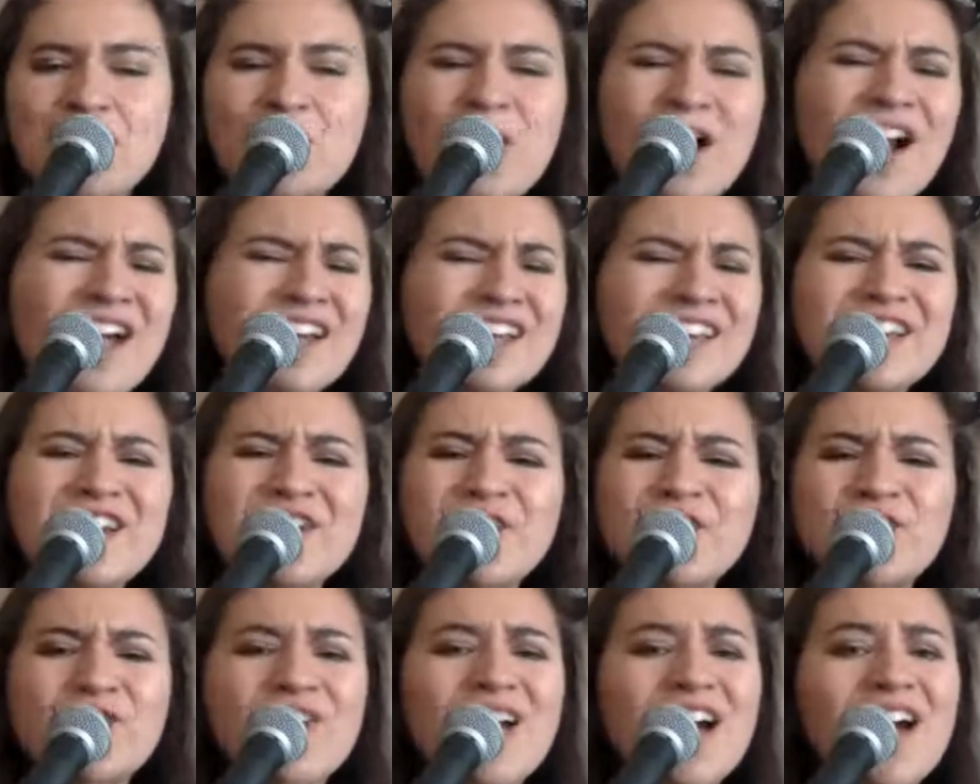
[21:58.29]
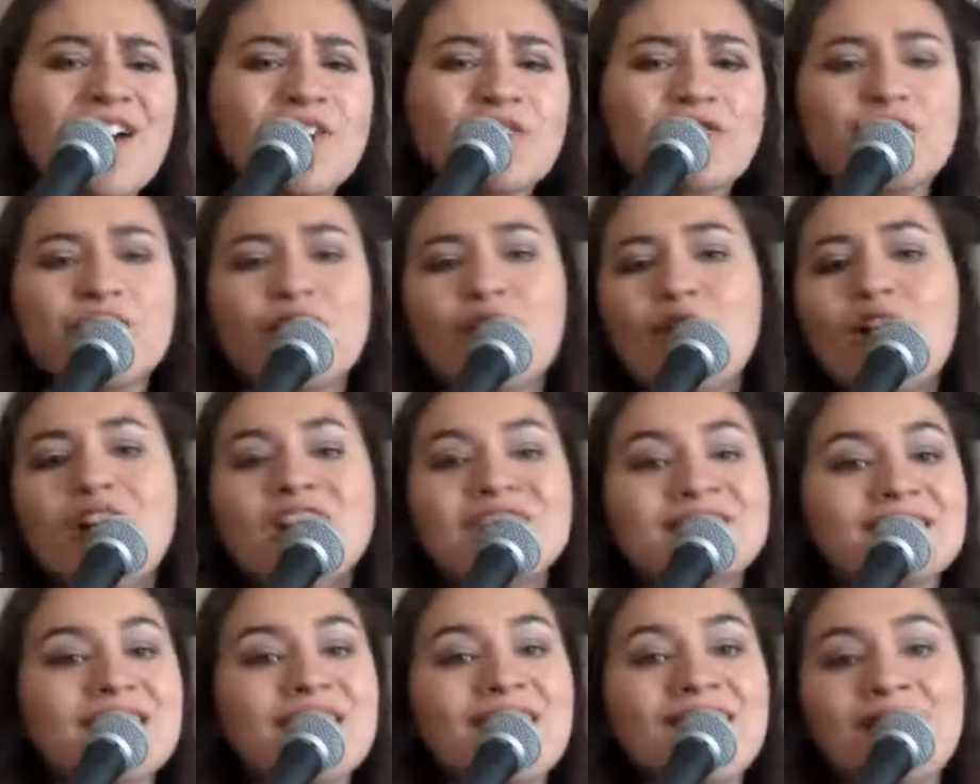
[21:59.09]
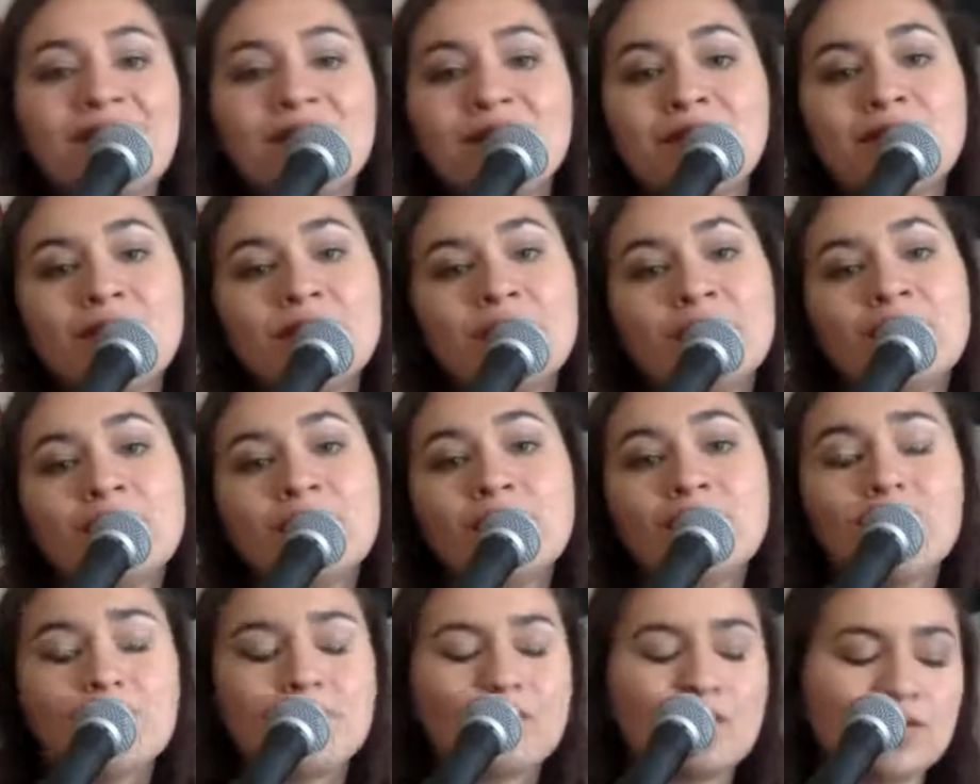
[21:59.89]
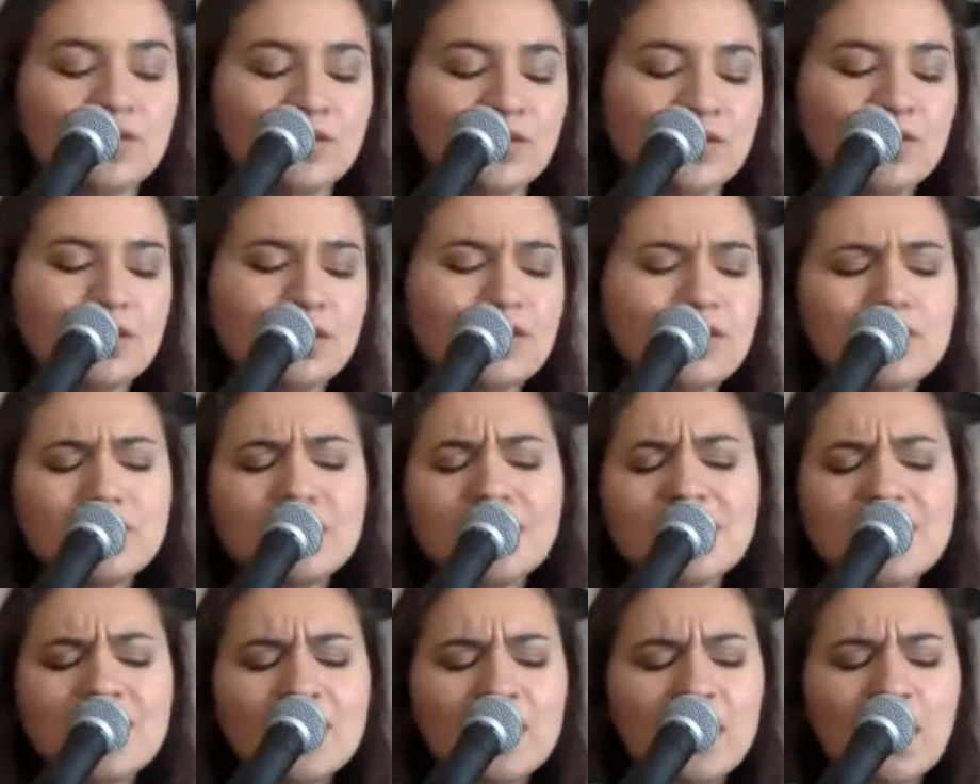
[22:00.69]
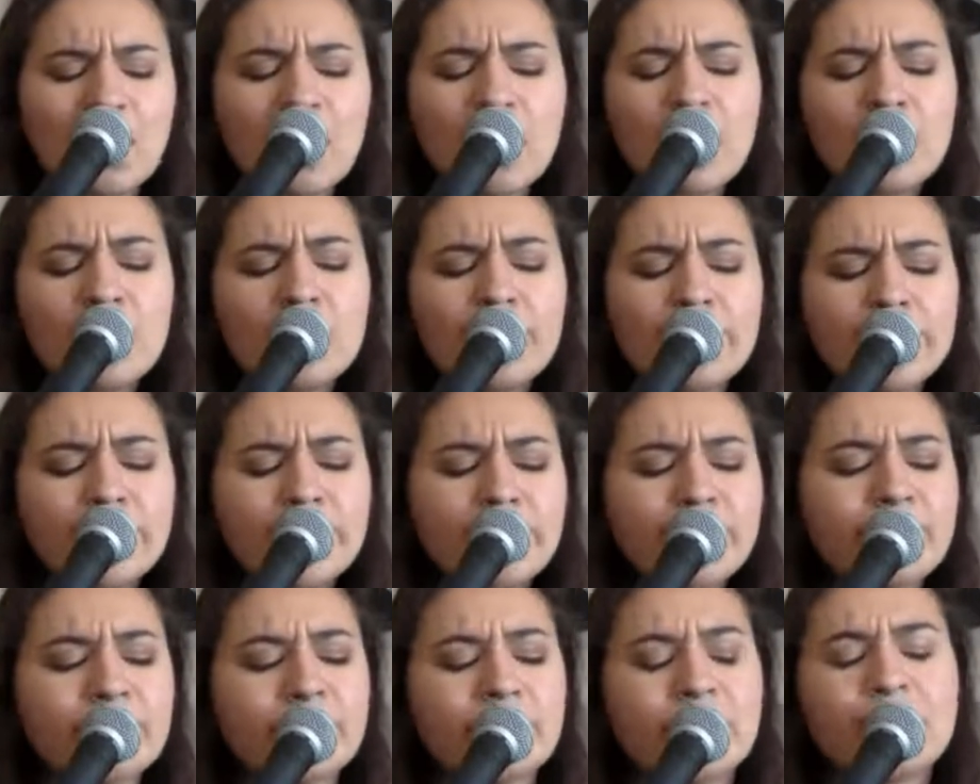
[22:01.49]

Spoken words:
What if I fall down or you get hurt?